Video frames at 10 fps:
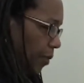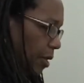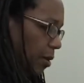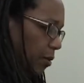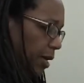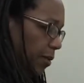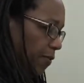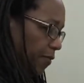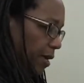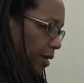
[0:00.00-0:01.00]
now
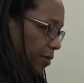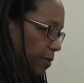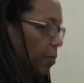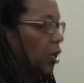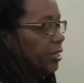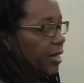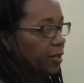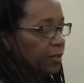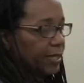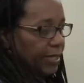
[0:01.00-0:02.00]
I've forgotten it,
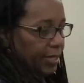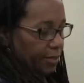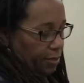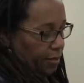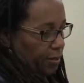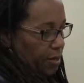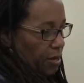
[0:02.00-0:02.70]
Maudel Sleet's